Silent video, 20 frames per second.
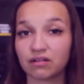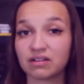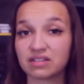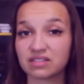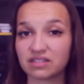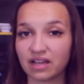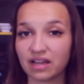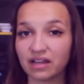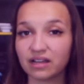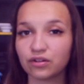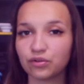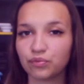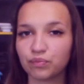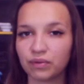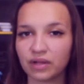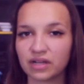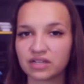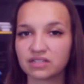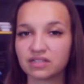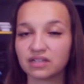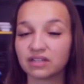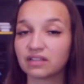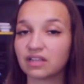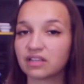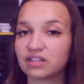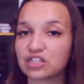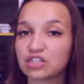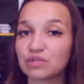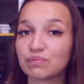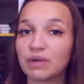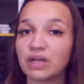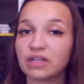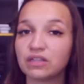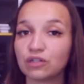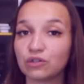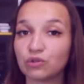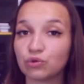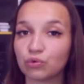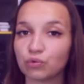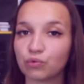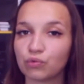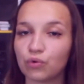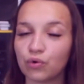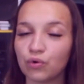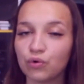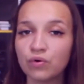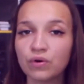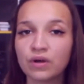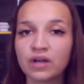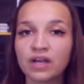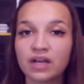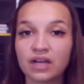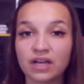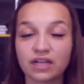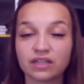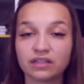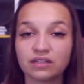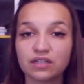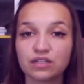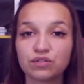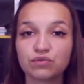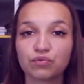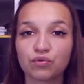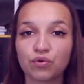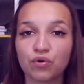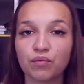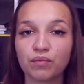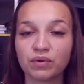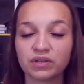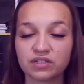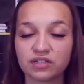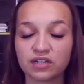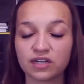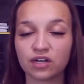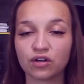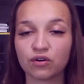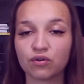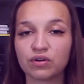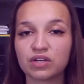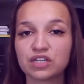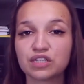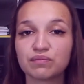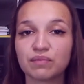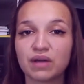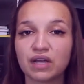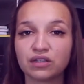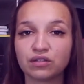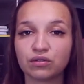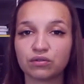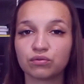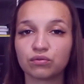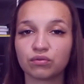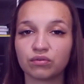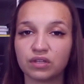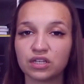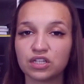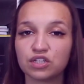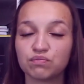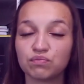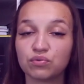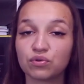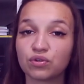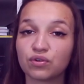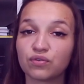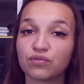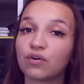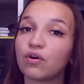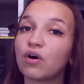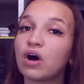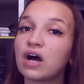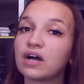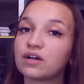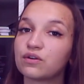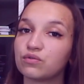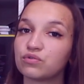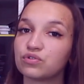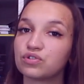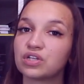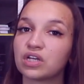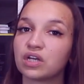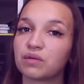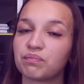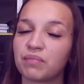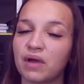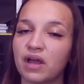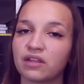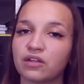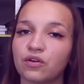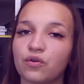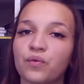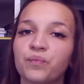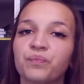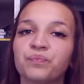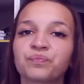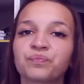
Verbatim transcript: recycled plastic that is made into wool and this wool material is made into this beautiful acoustic panel.